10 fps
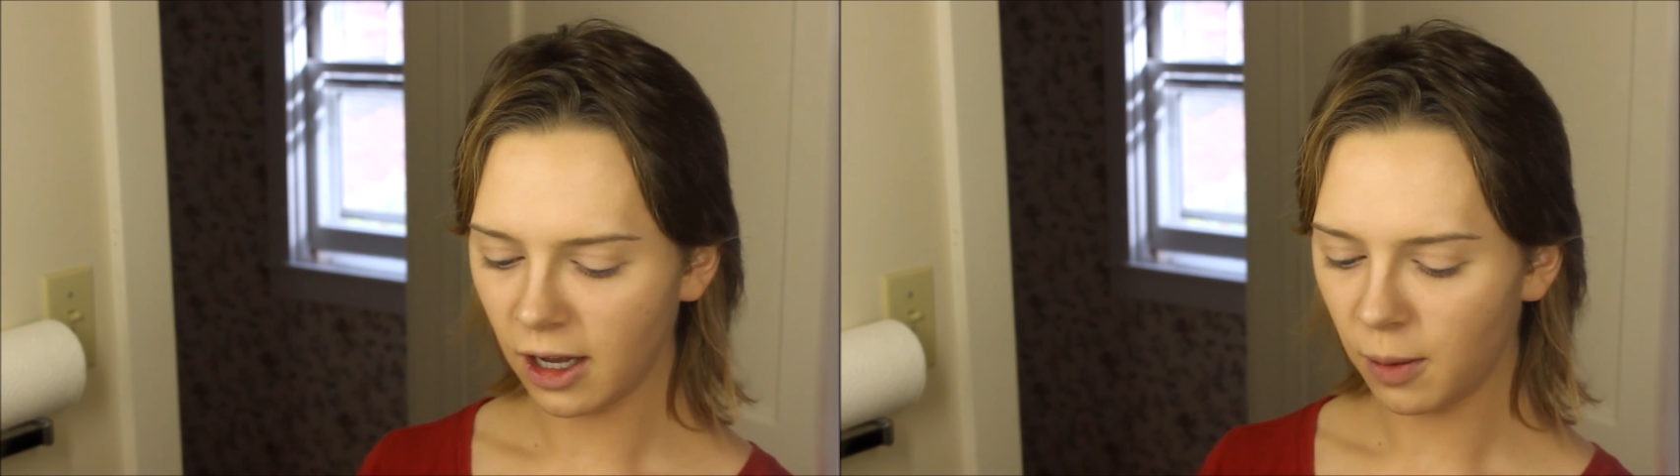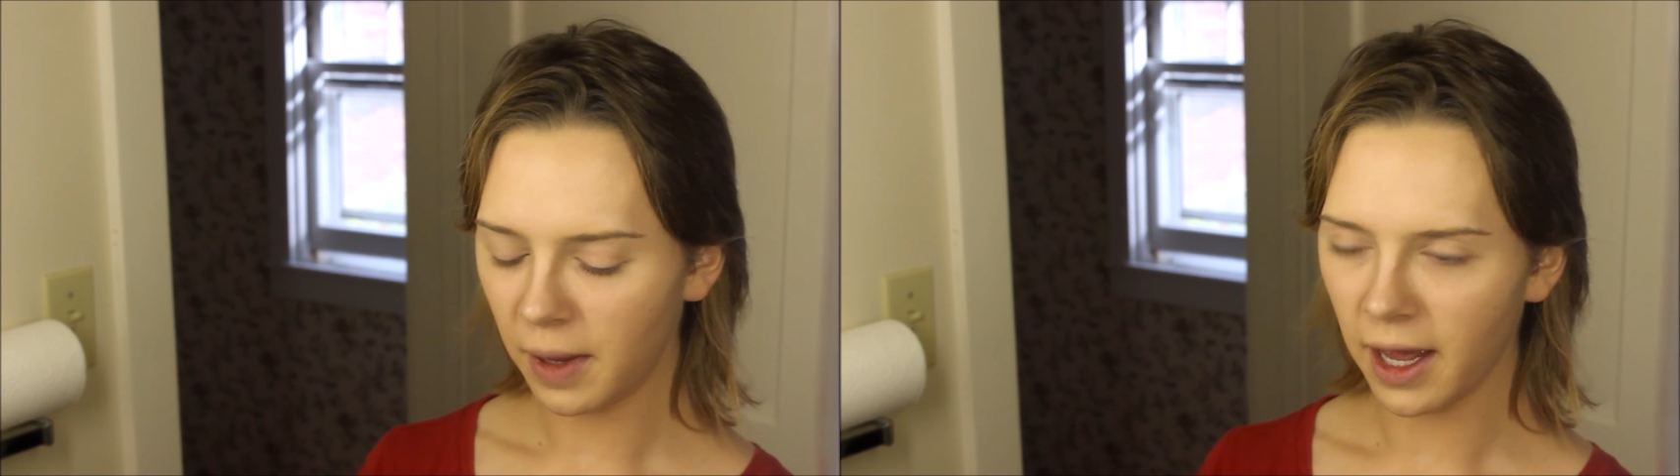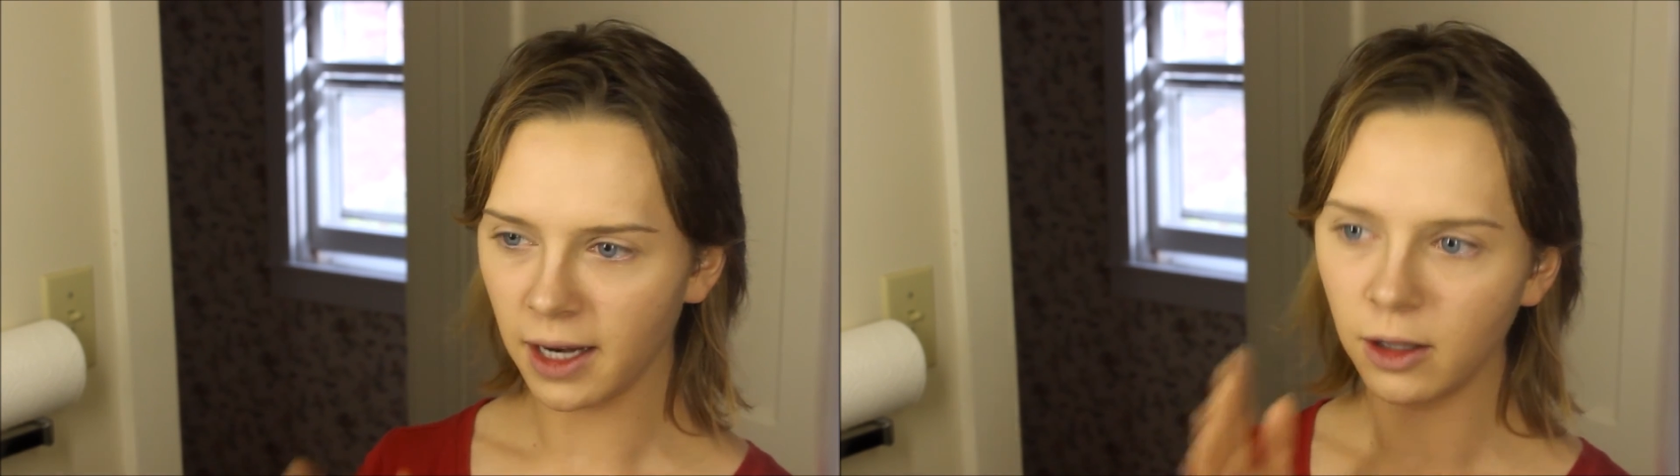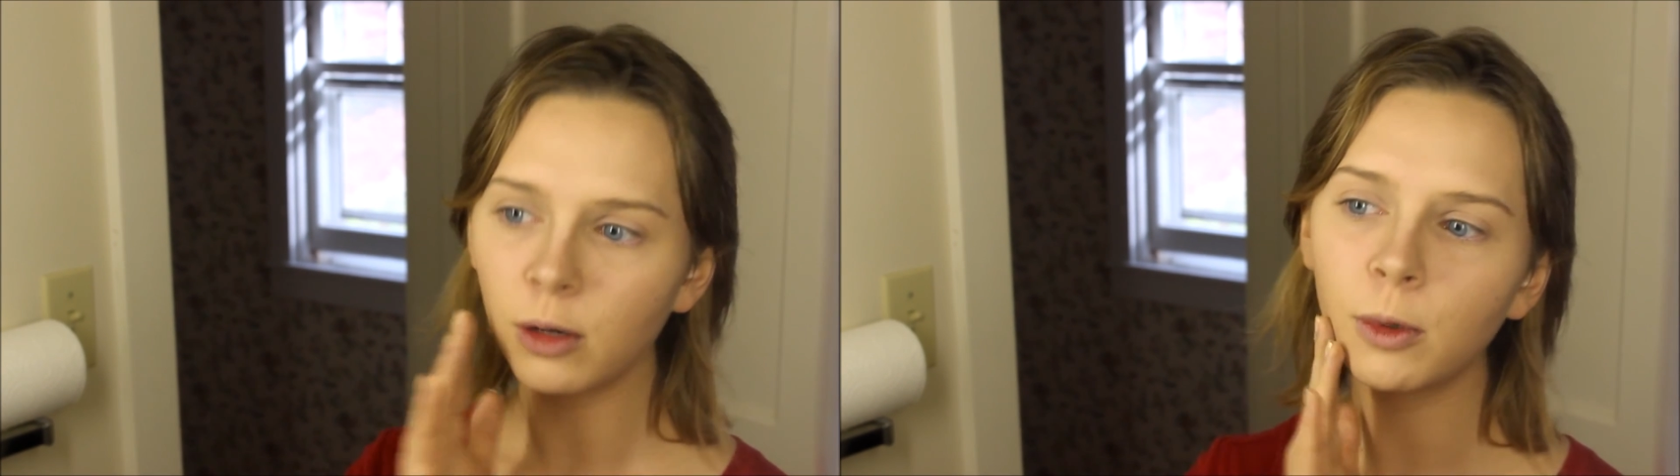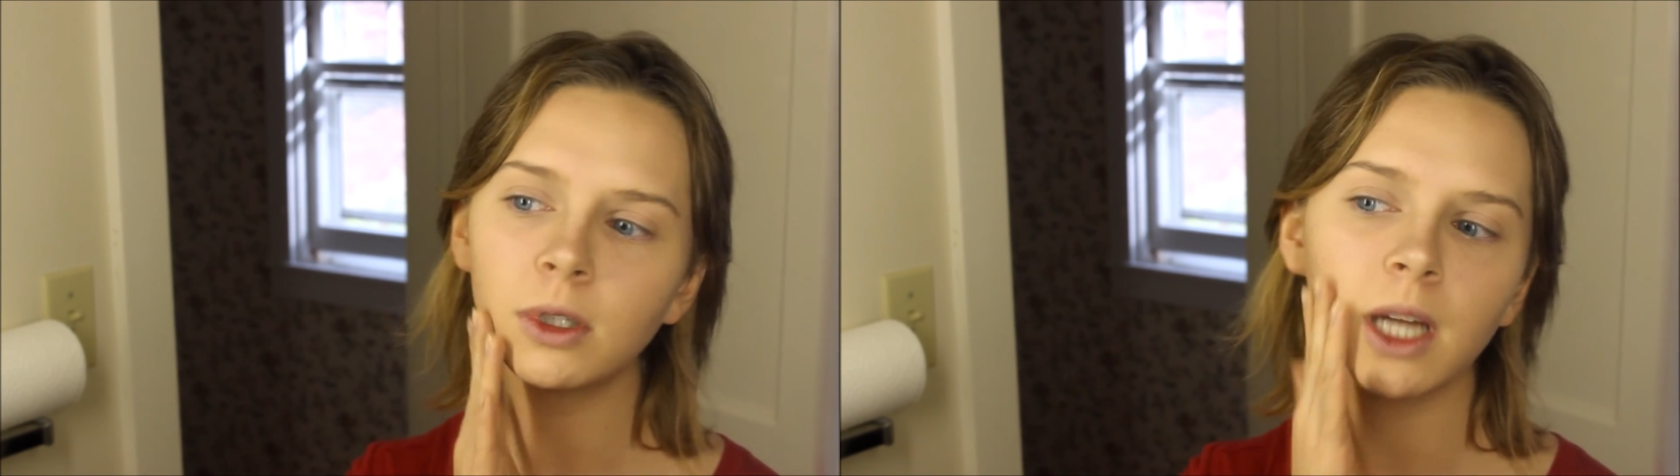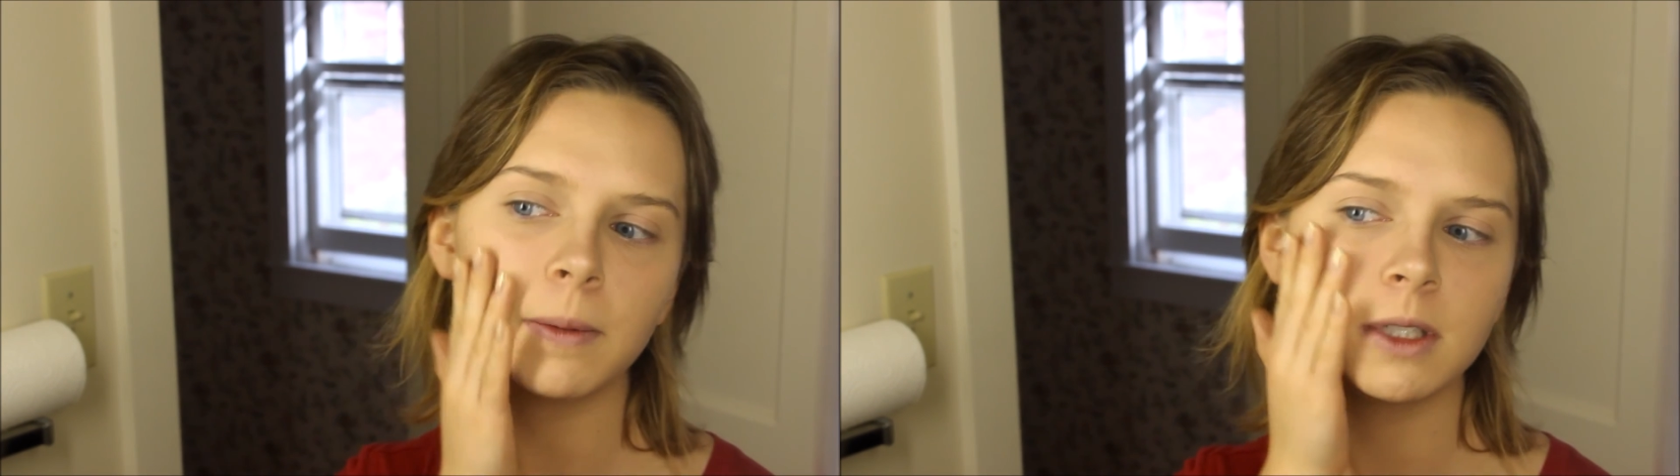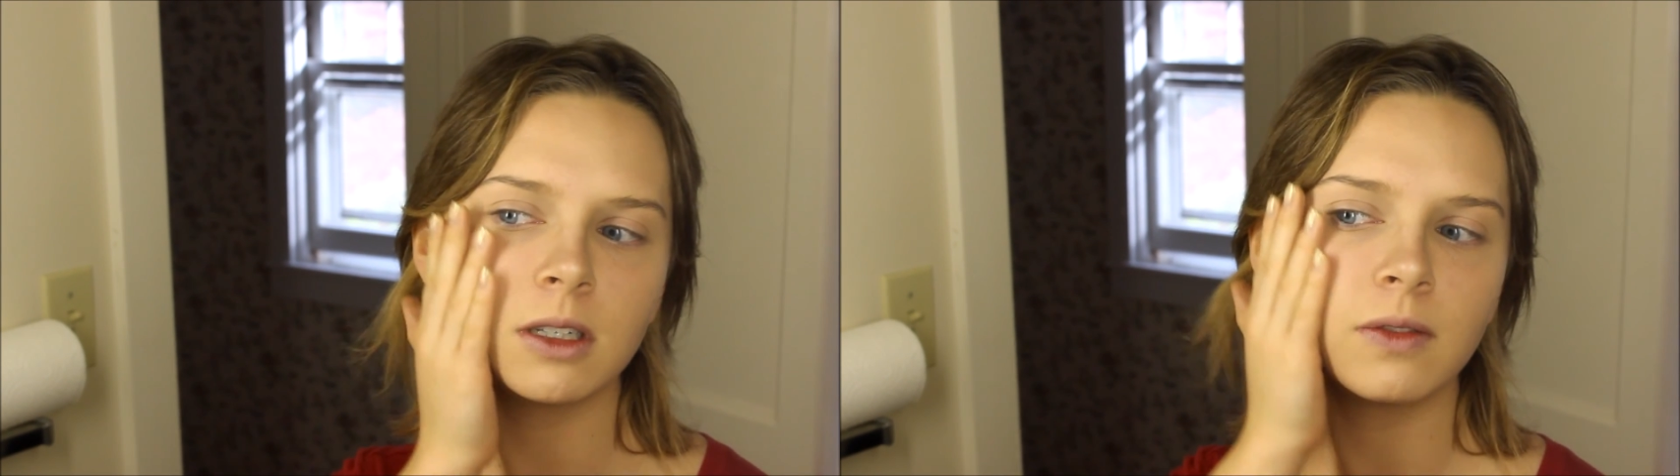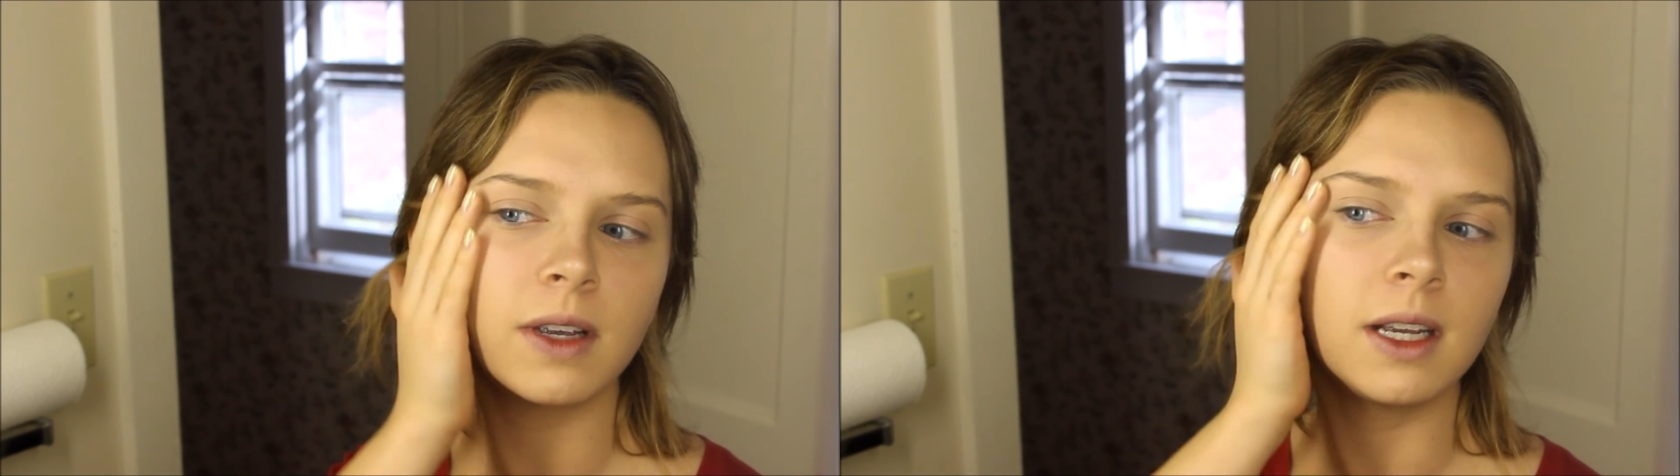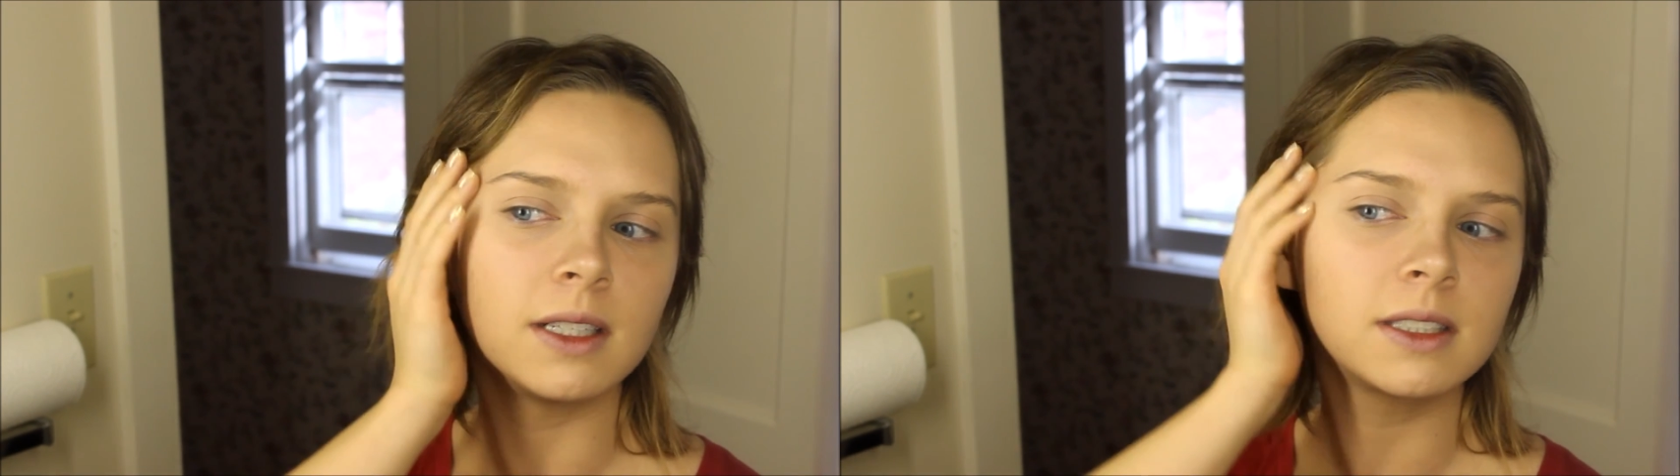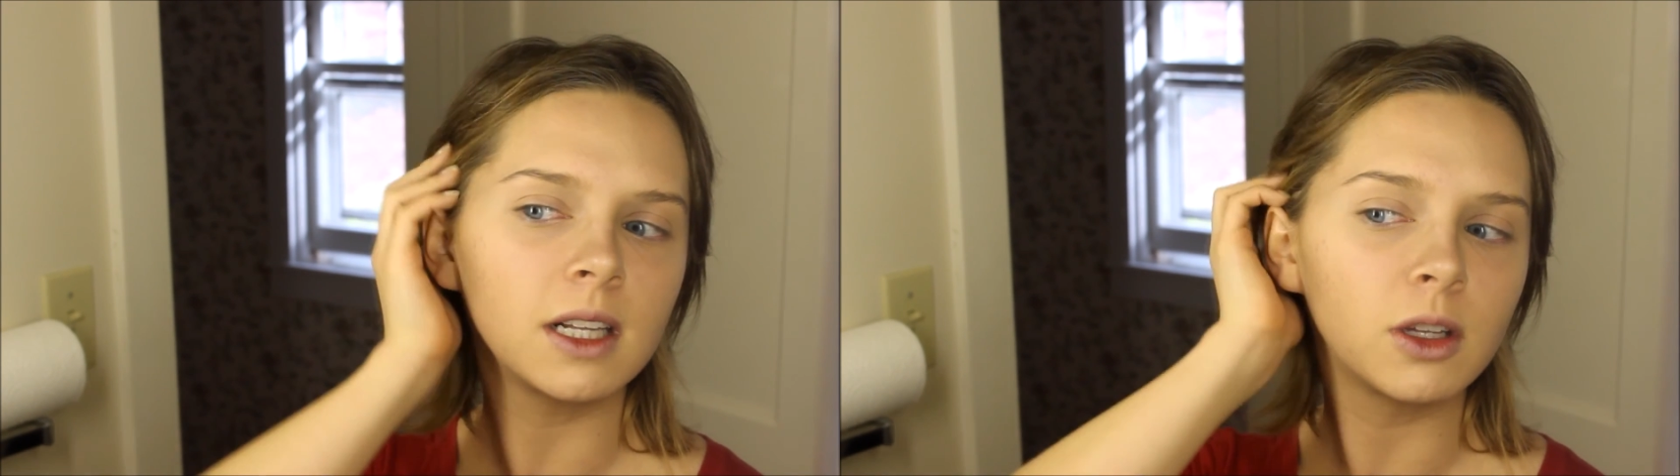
help add a little more depth to your face,